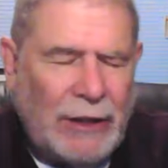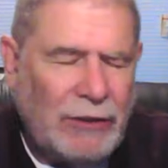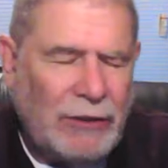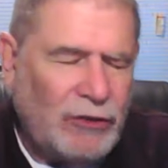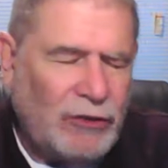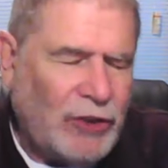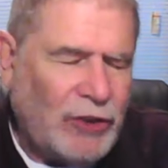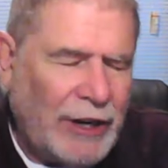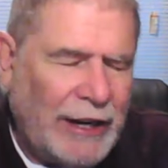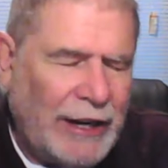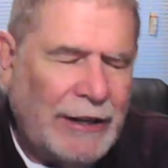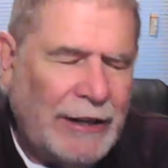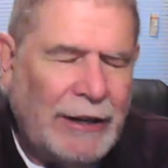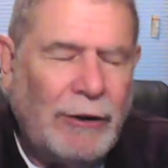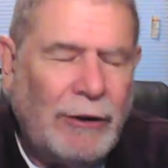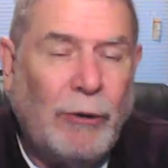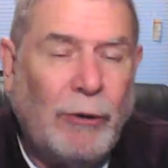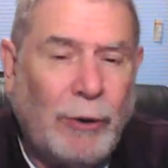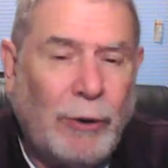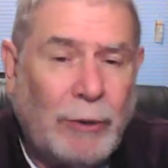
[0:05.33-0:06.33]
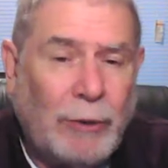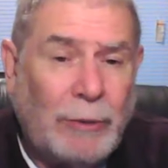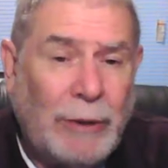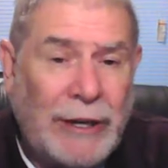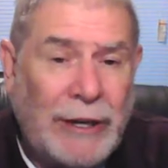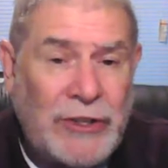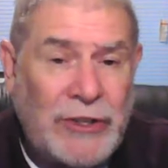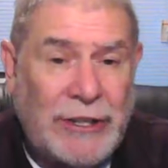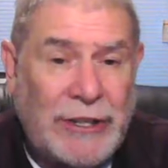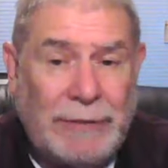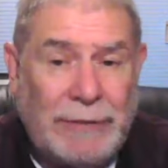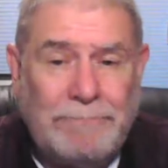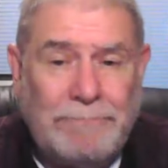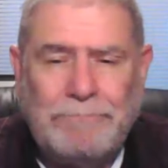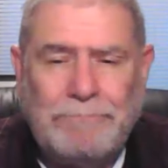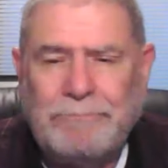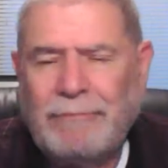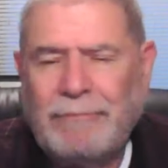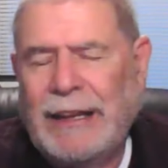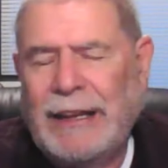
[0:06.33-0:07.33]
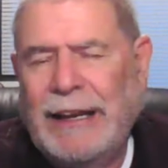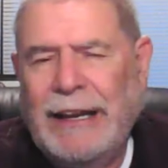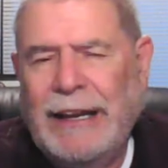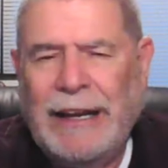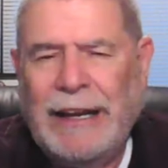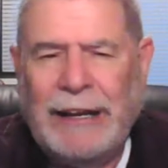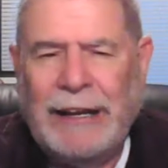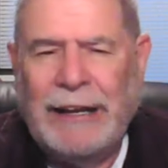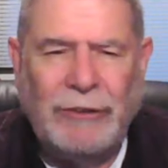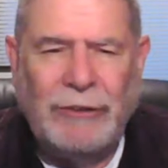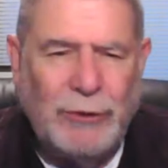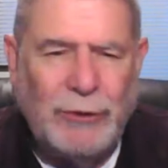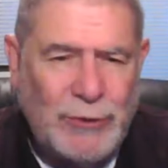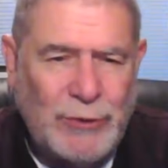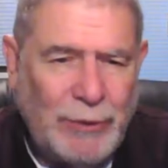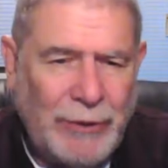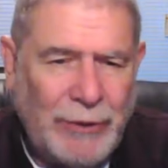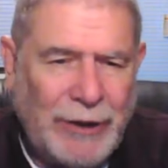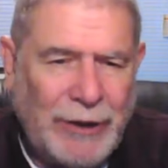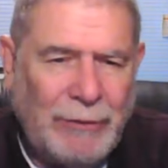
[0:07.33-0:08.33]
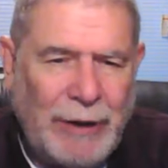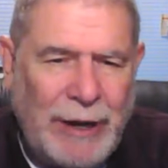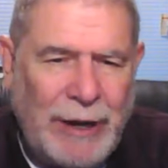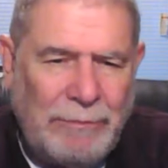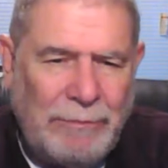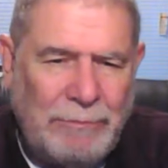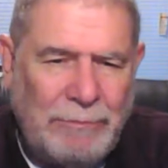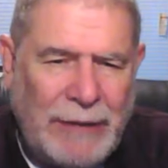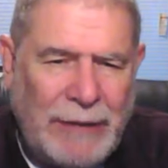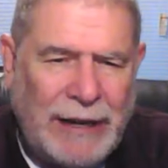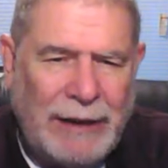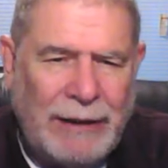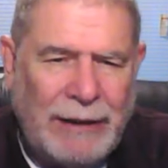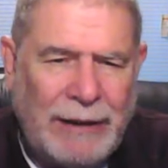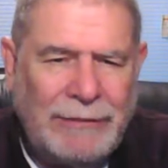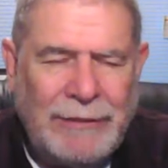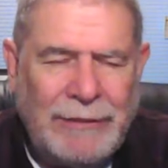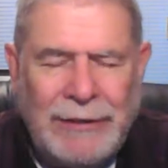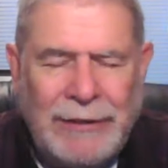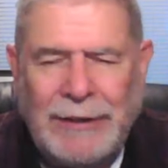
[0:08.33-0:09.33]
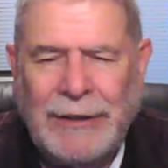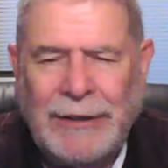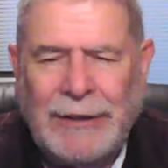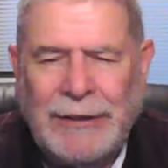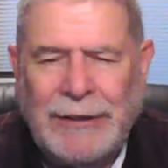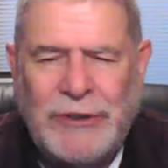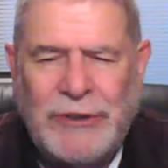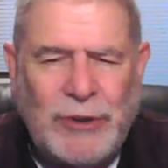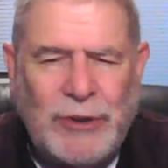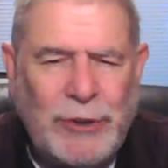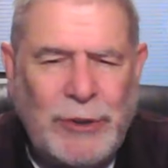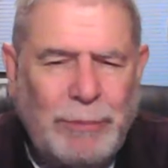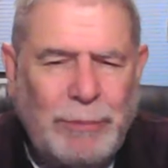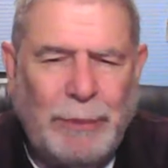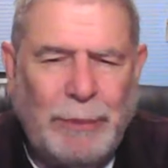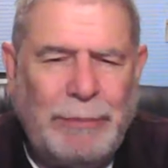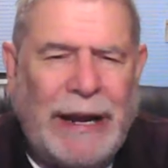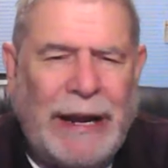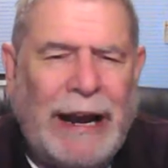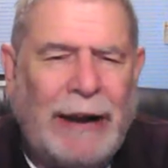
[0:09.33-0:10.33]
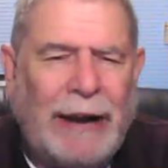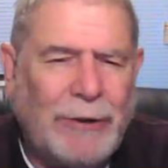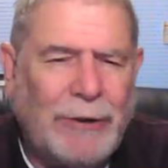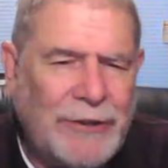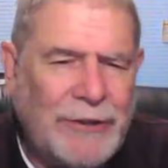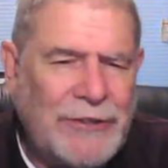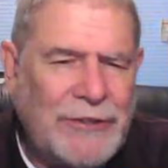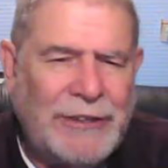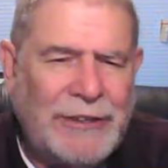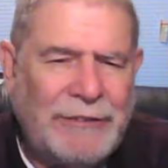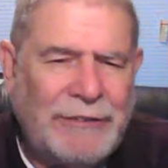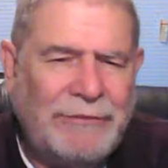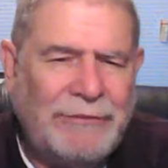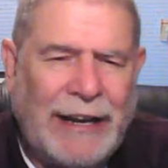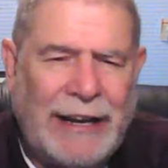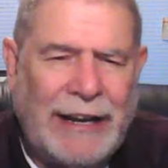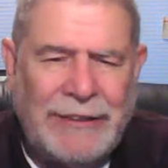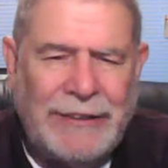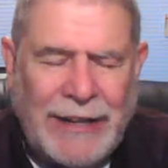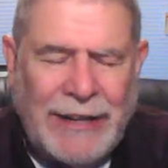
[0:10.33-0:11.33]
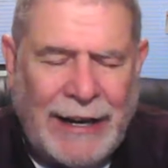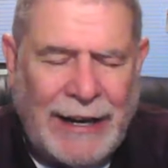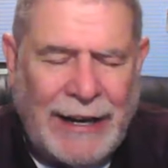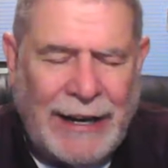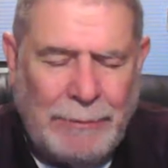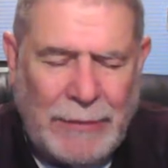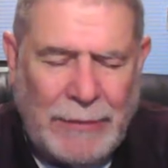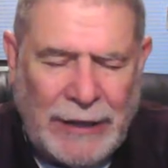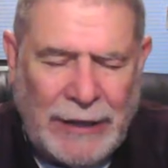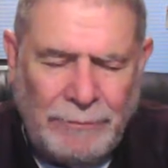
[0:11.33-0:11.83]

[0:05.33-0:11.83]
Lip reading: China or Russia. And those were the great mega superpowers of that time.